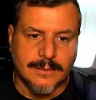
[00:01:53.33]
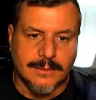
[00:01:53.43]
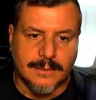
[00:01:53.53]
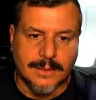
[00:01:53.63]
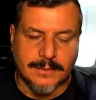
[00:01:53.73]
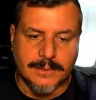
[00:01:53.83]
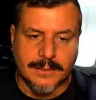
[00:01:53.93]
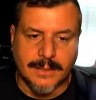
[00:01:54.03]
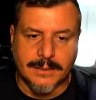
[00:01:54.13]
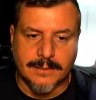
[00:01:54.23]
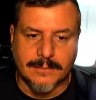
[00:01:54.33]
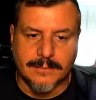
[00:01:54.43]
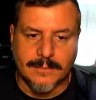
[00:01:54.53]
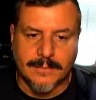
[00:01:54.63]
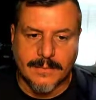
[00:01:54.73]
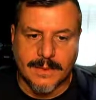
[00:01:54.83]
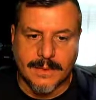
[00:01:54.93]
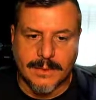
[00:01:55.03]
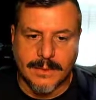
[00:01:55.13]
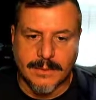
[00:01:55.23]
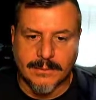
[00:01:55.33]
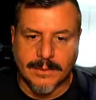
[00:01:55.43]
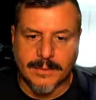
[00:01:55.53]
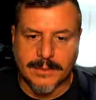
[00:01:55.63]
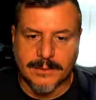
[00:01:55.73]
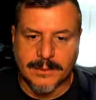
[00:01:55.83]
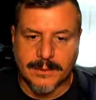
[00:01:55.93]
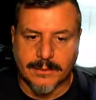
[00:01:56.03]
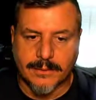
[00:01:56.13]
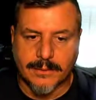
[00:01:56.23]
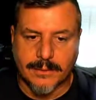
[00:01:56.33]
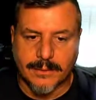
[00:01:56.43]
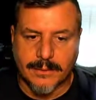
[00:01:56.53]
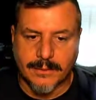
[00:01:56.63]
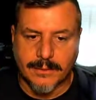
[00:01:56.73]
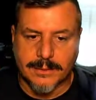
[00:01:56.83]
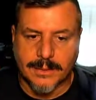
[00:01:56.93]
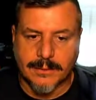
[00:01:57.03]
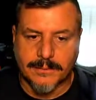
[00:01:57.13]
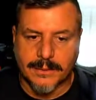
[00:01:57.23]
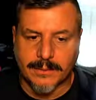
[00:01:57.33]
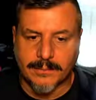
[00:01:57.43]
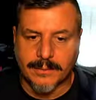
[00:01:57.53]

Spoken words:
The other setting is you want to make sure you're set up in your